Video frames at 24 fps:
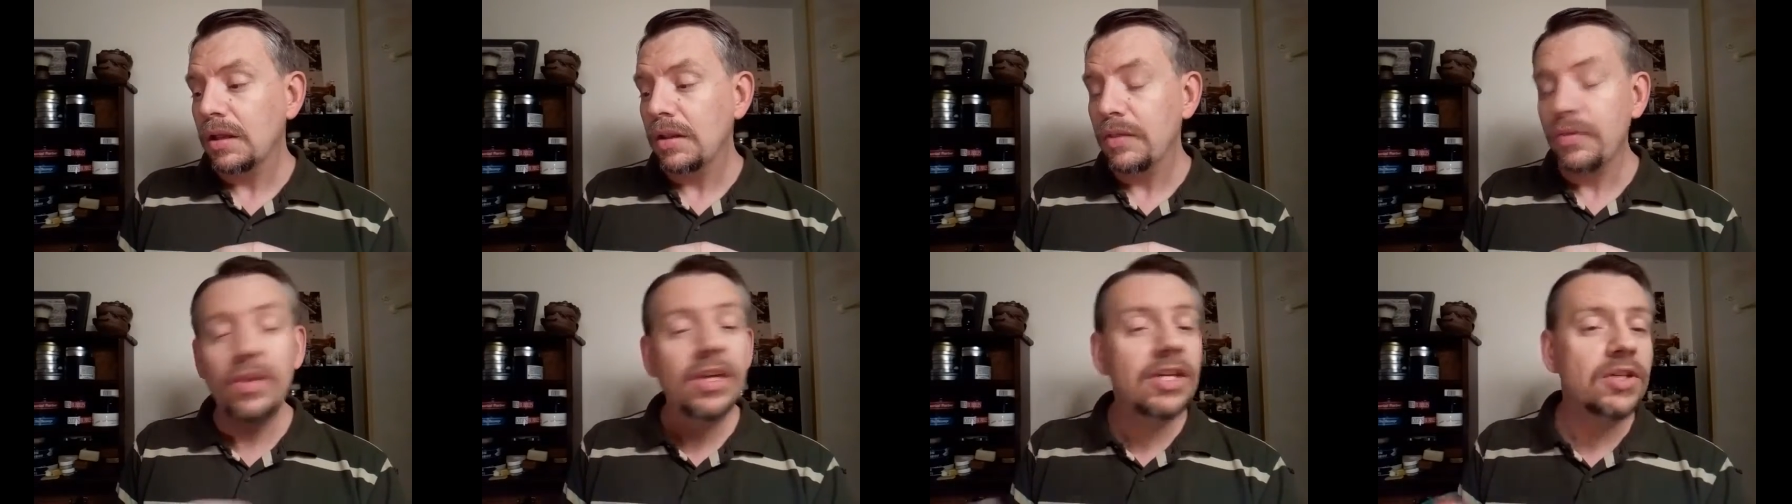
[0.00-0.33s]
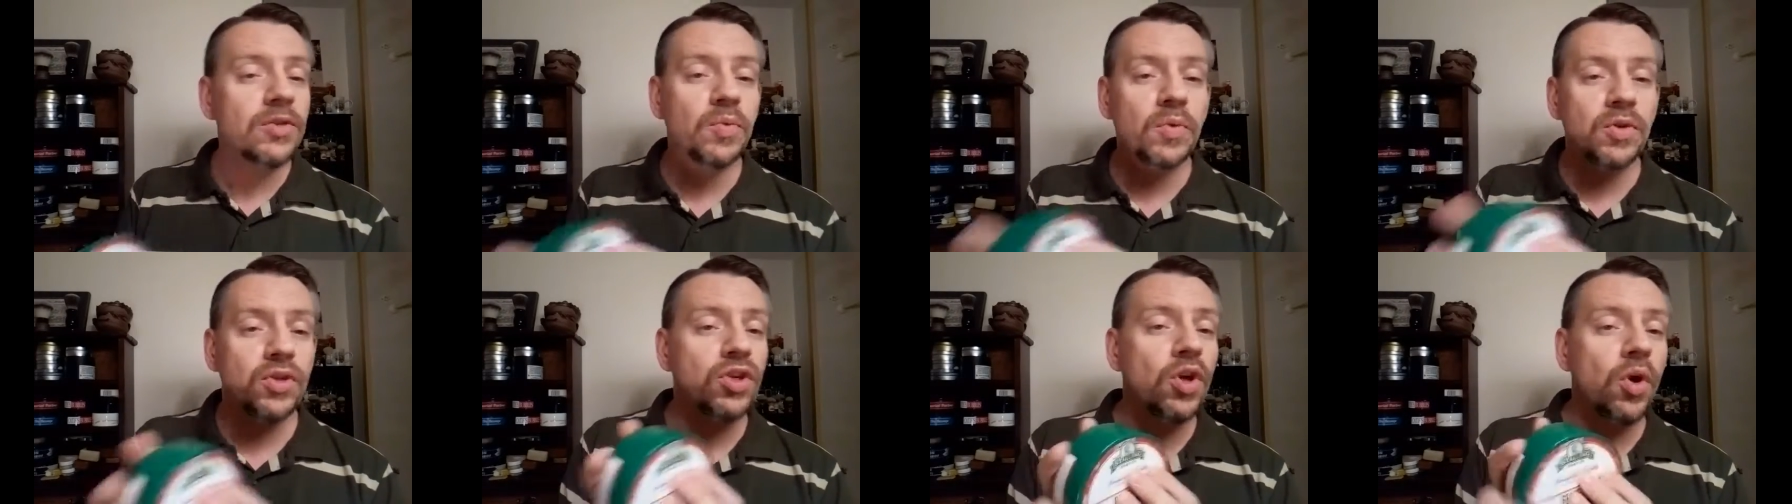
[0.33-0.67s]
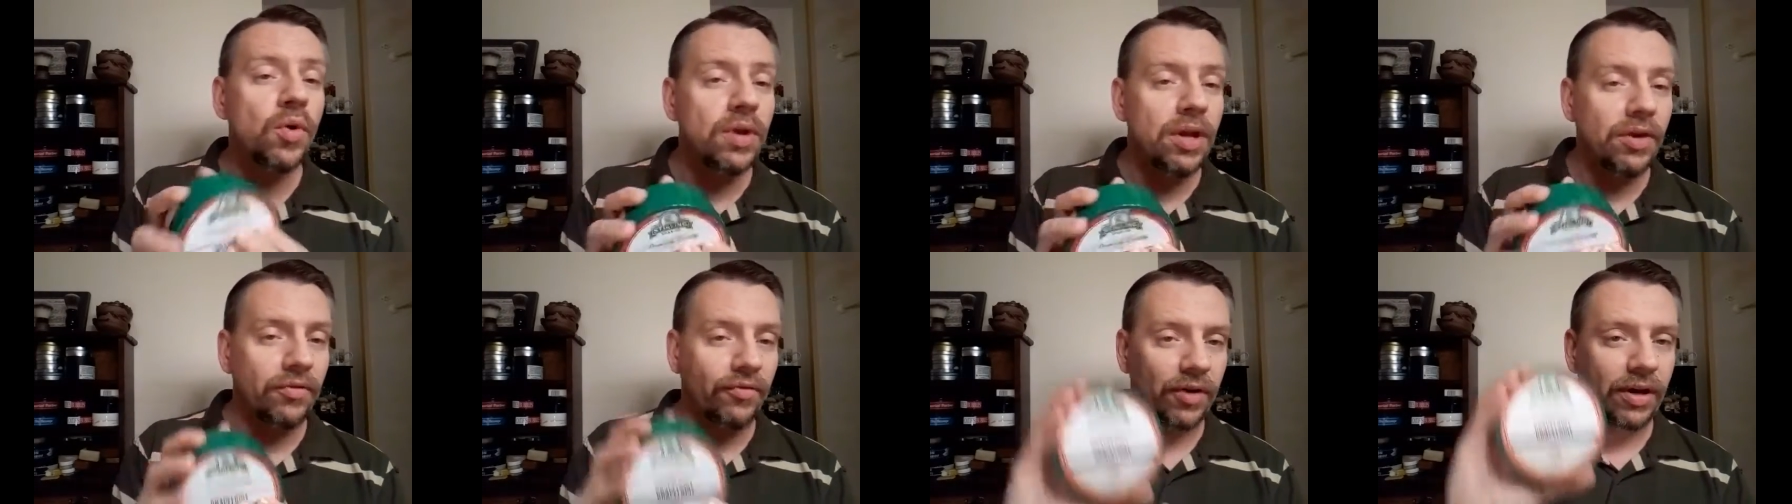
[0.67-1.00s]
this was
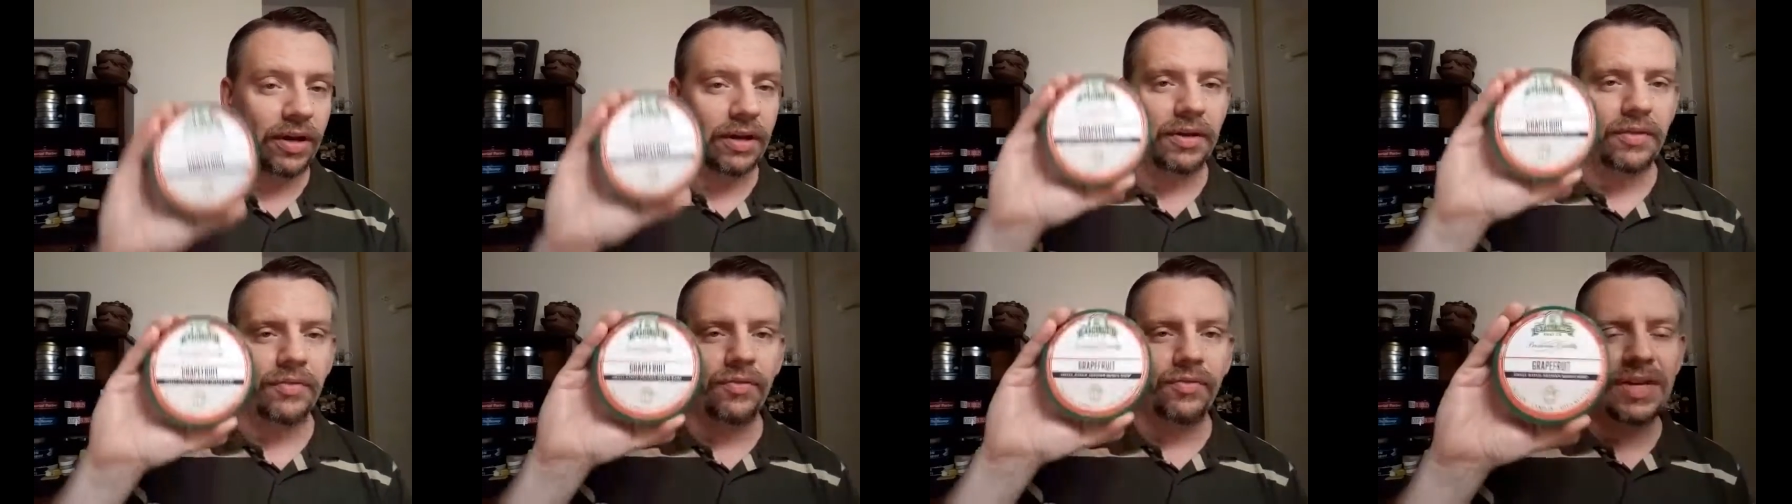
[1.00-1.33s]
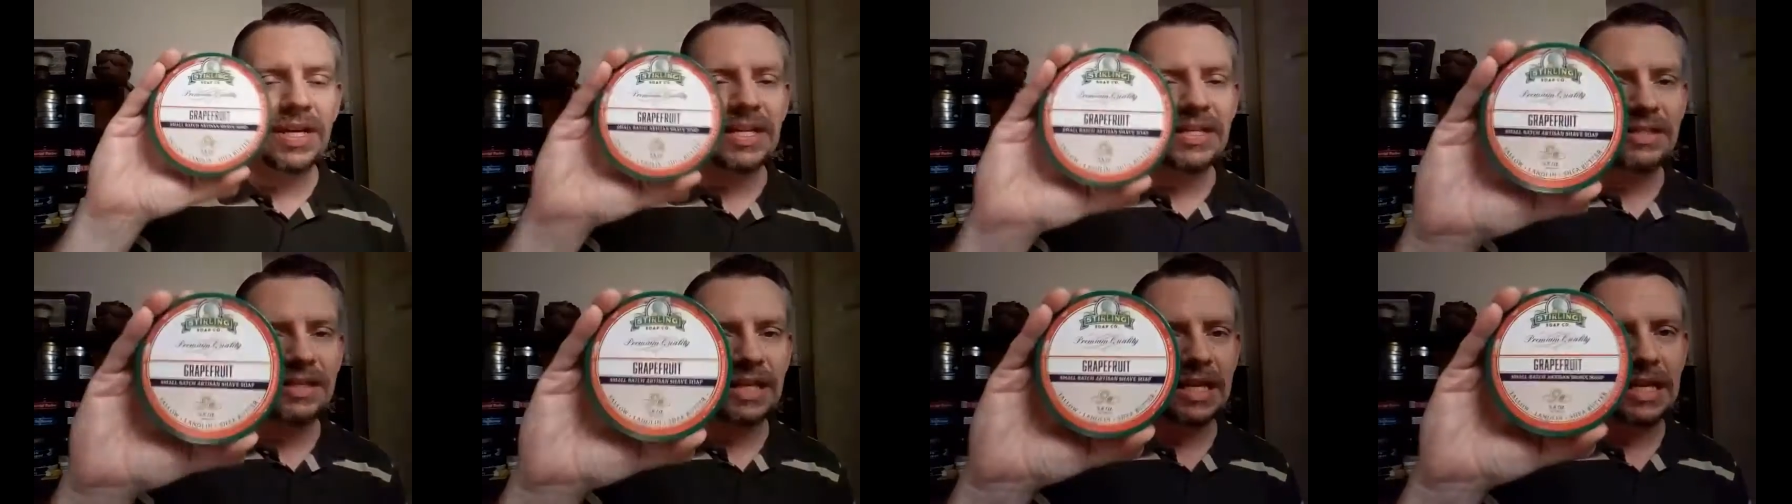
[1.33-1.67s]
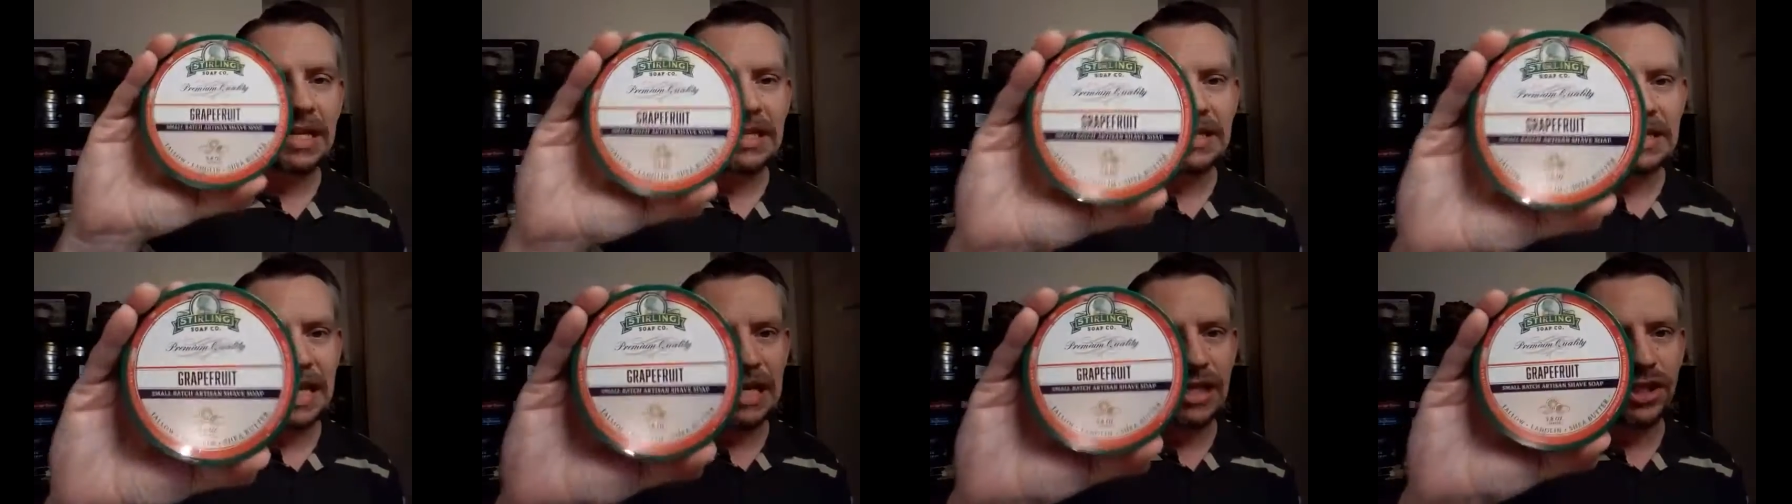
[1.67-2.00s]
no different. This
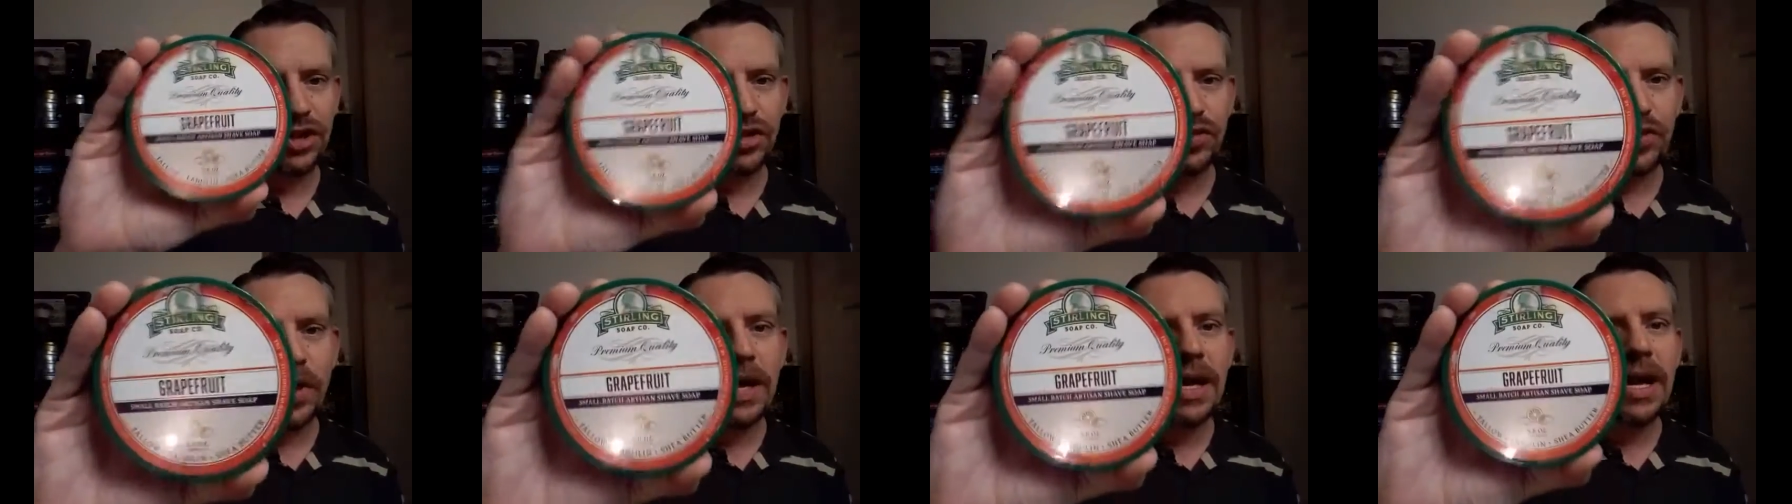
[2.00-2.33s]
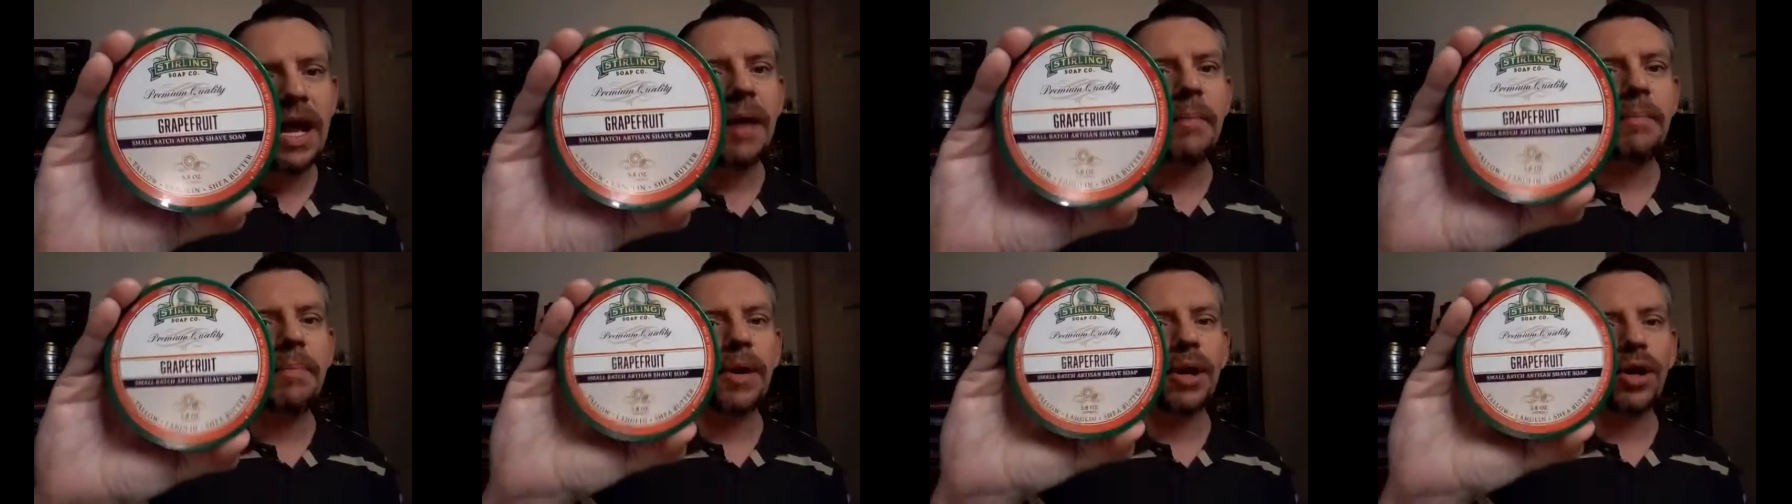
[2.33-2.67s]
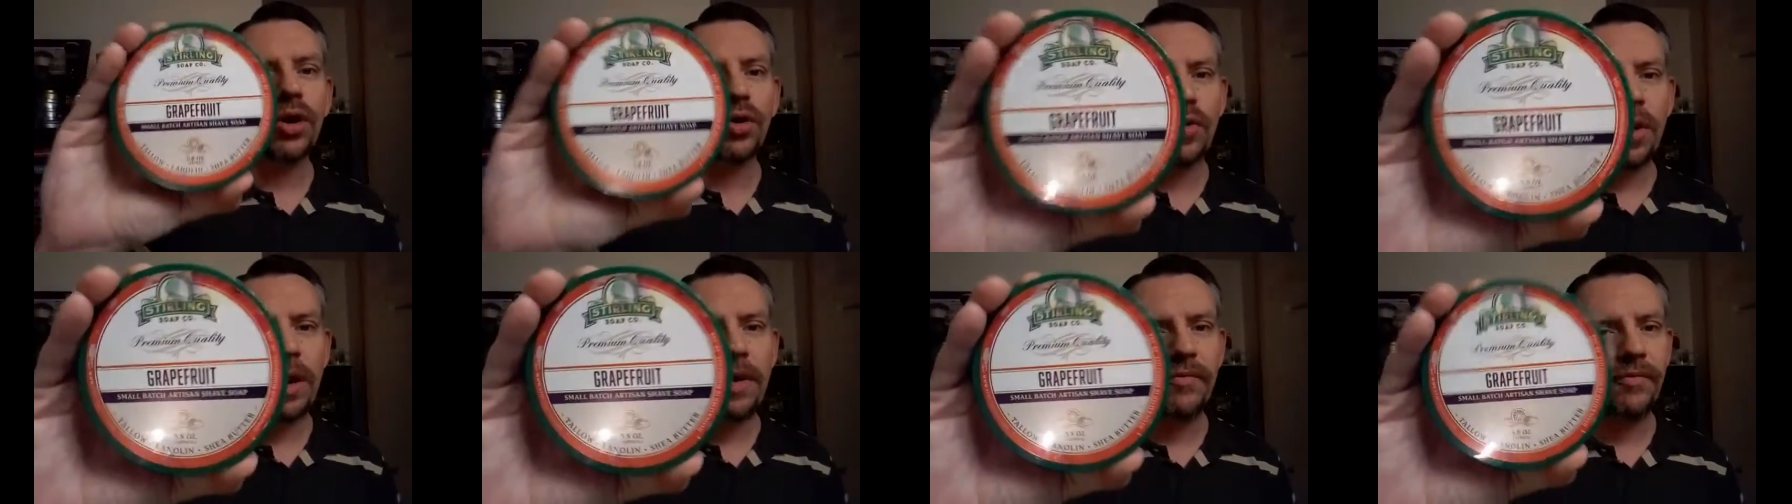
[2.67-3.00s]
is a straight up
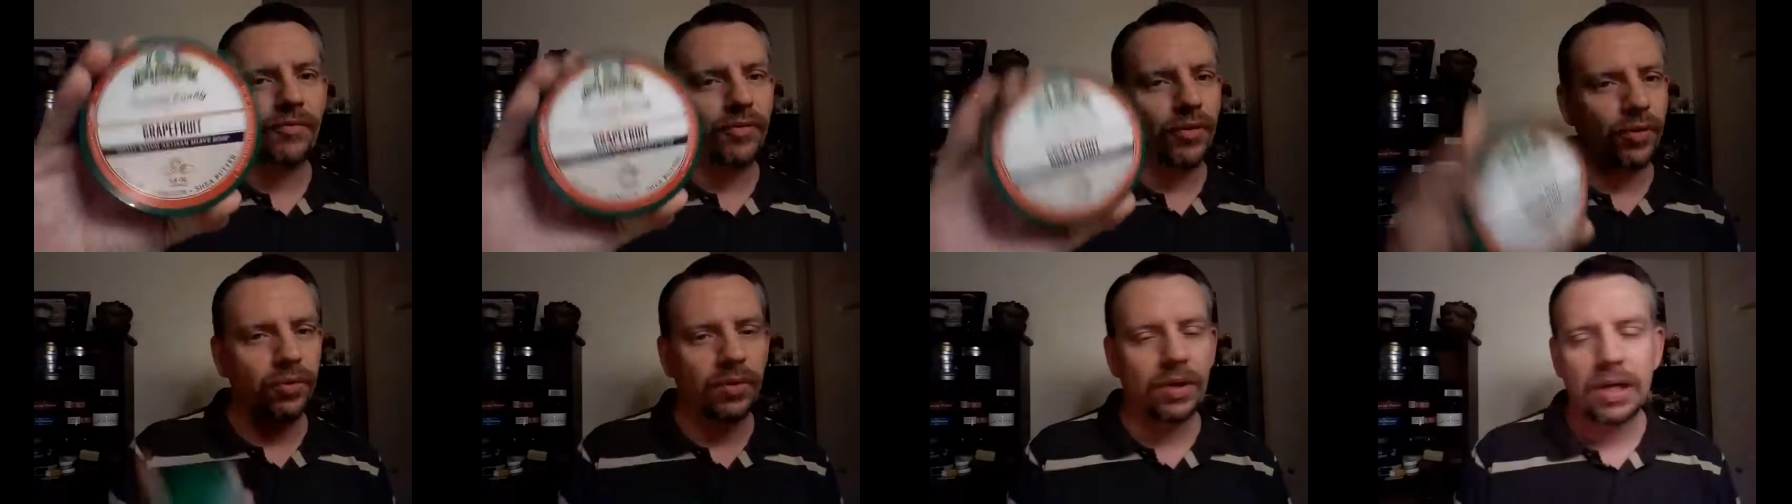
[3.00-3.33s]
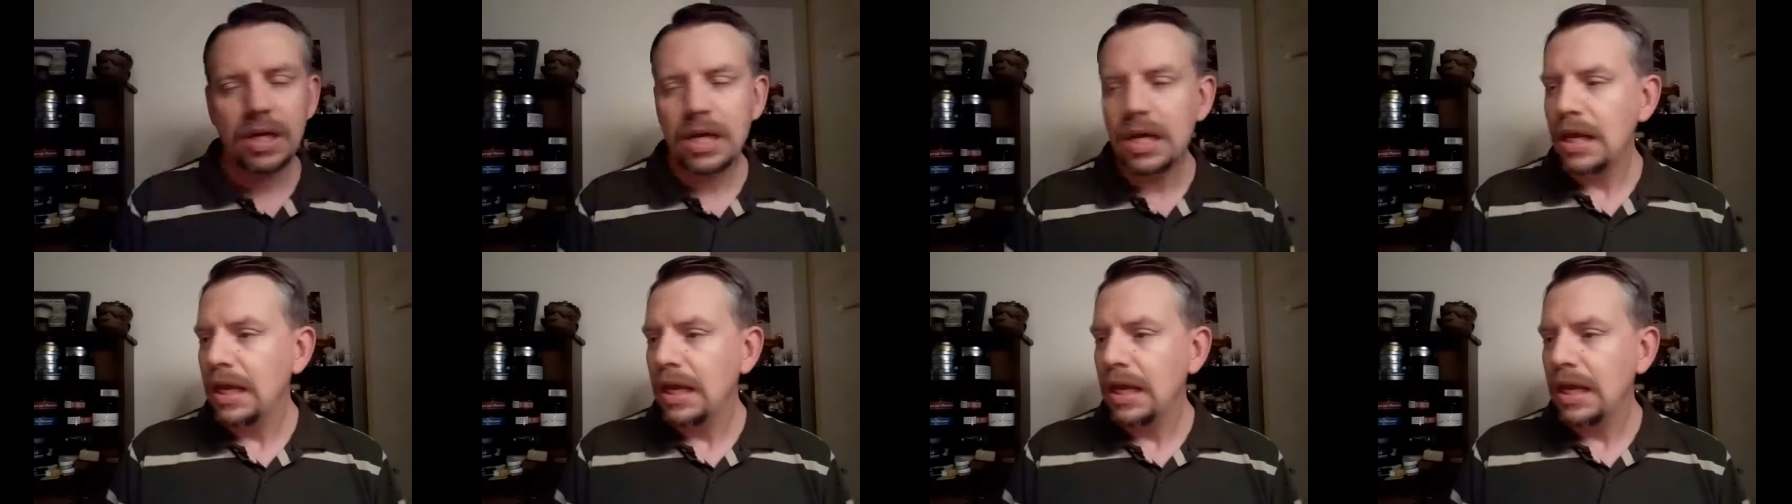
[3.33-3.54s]
grapefruit,